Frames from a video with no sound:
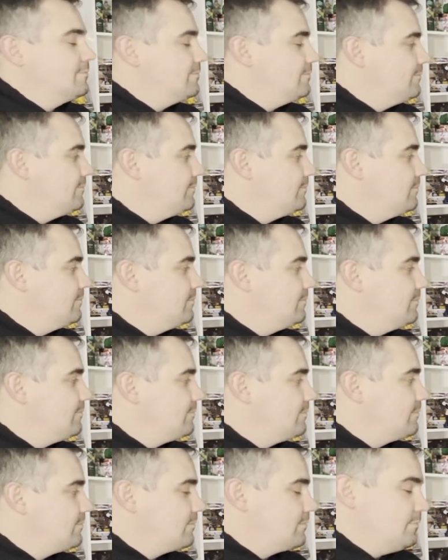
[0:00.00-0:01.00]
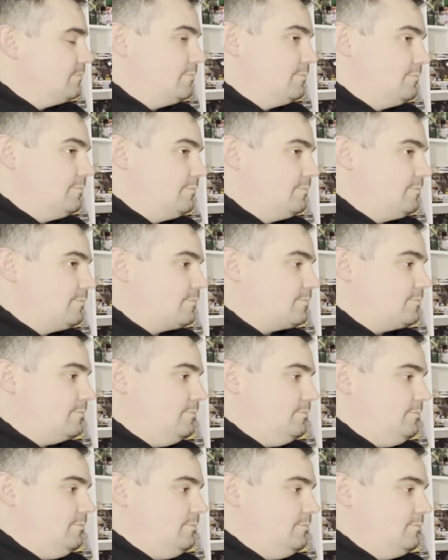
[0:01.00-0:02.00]
So the stuff's good stuff, and they
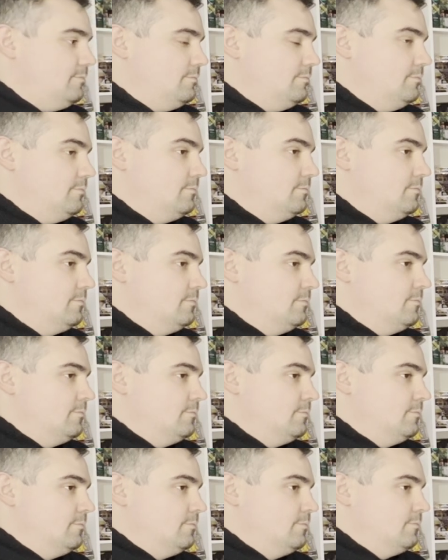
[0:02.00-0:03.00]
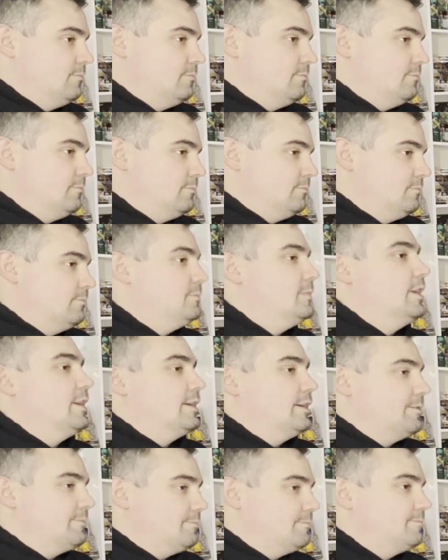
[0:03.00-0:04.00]
have like the patch cards, you know, like
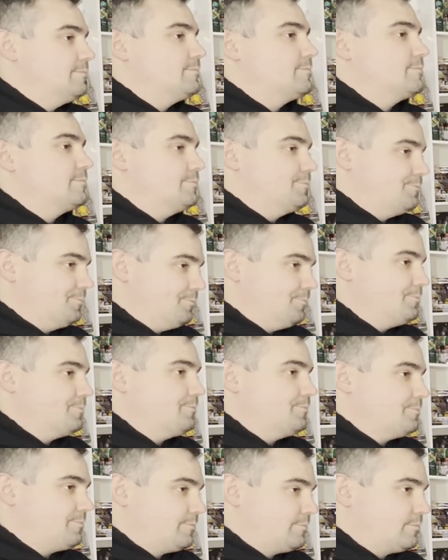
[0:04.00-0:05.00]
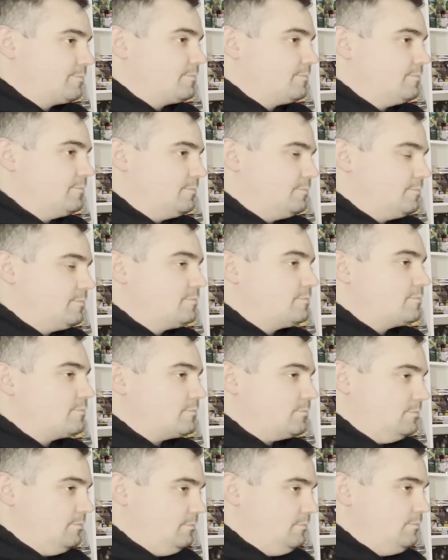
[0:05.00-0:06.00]
the like the nice ones, not like
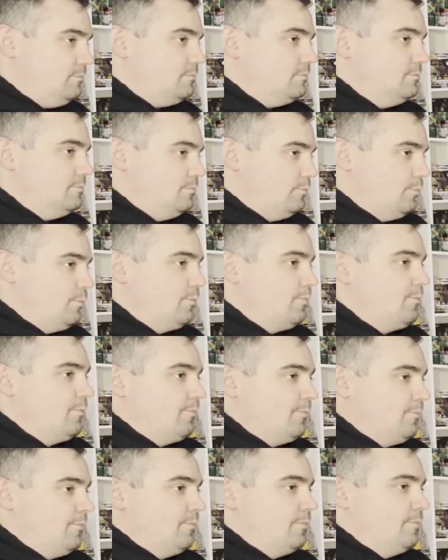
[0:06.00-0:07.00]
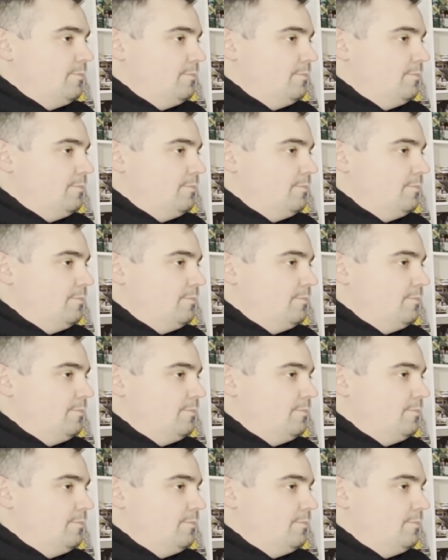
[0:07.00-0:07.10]
the they call it napkins where it's just in